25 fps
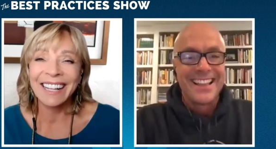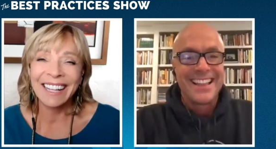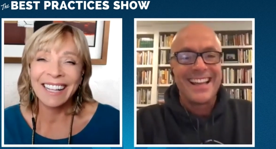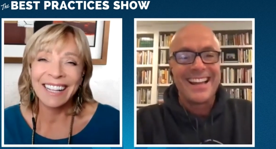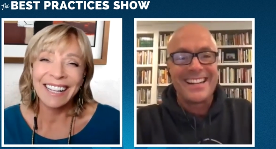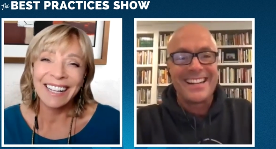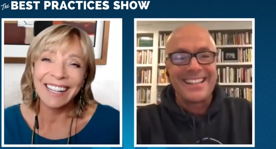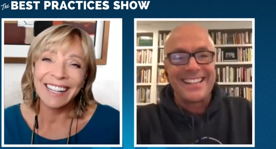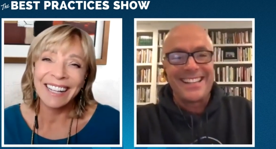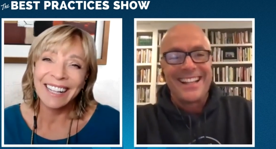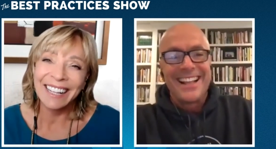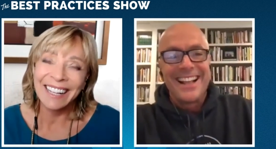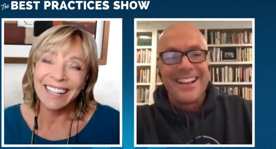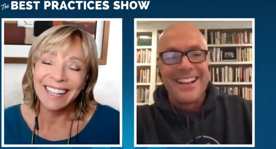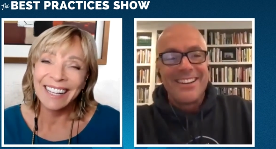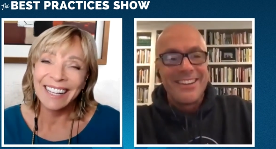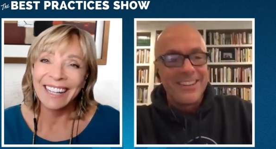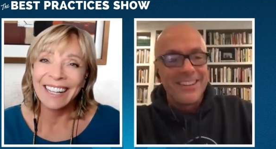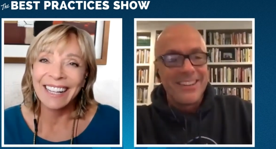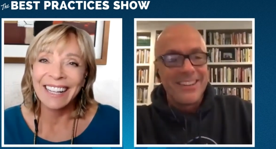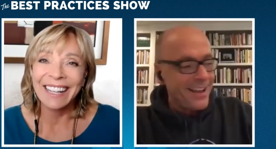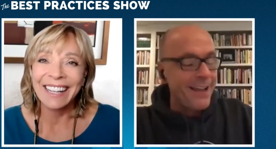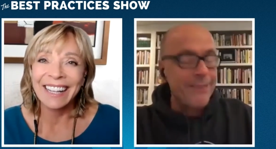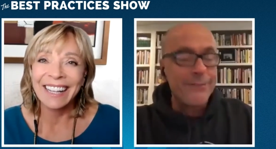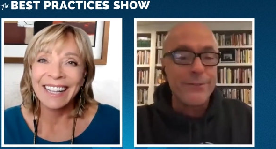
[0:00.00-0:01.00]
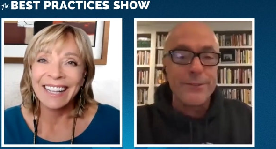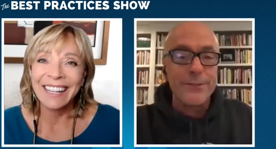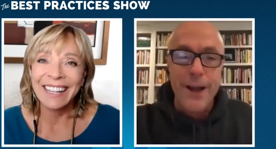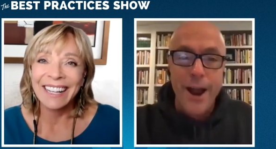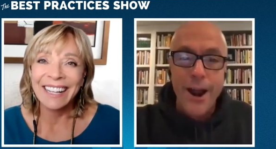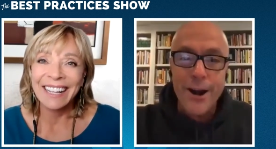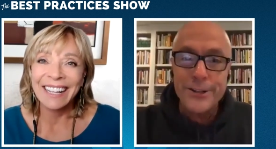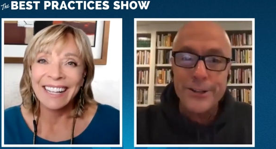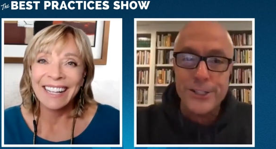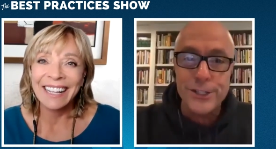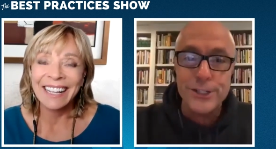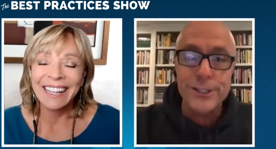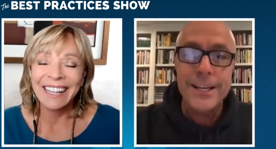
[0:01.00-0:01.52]
Speaker 1: like. I,
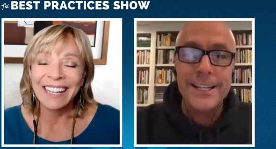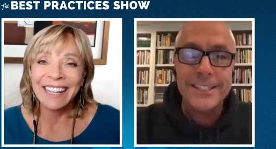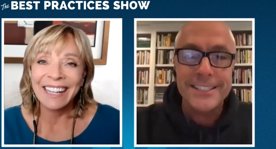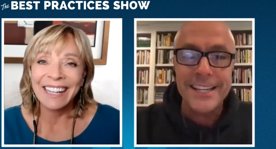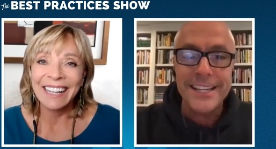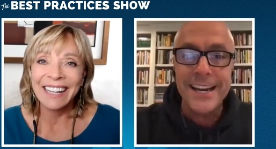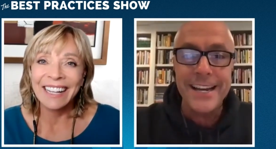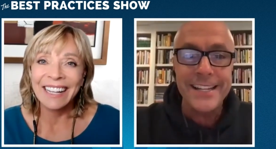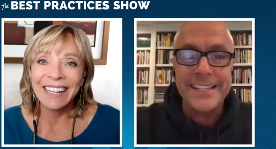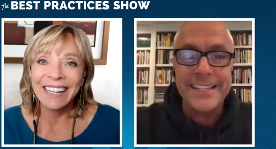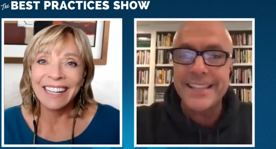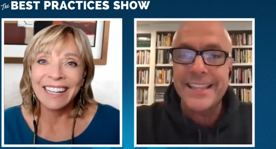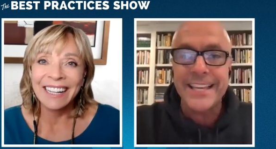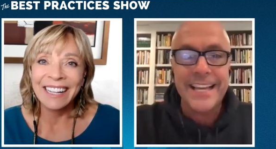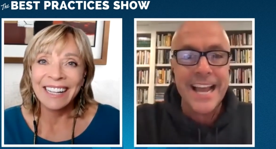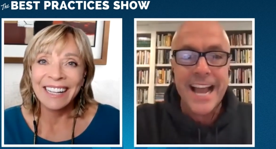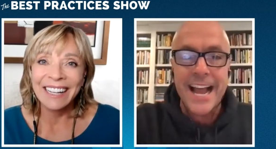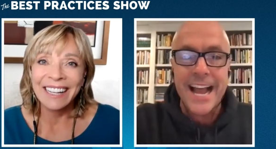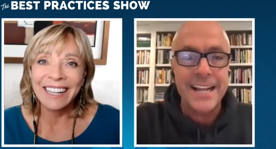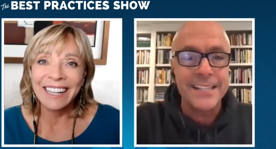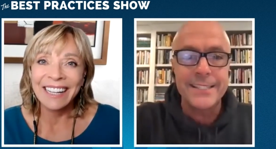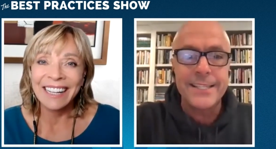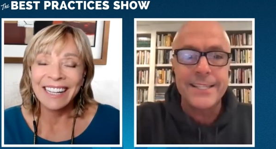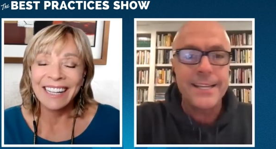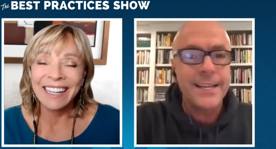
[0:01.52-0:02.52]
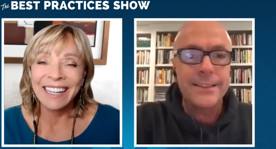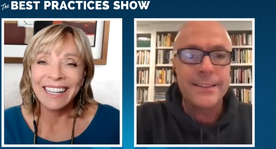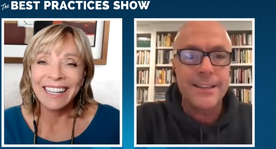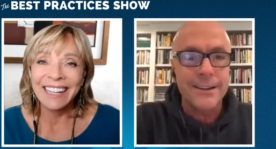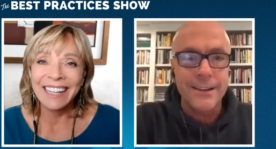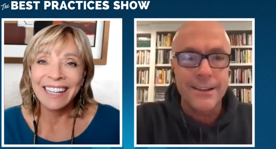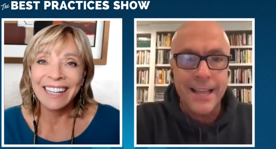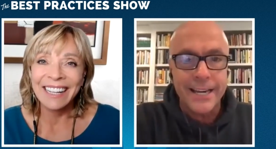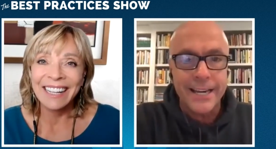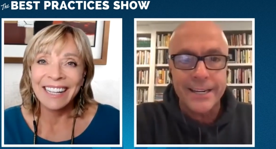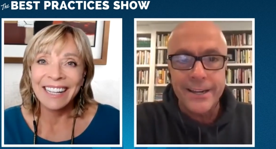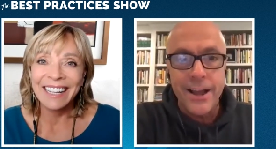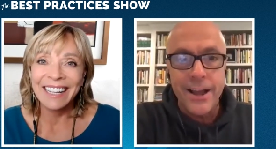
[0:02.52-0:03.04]
aren't you listening to the content? They're like,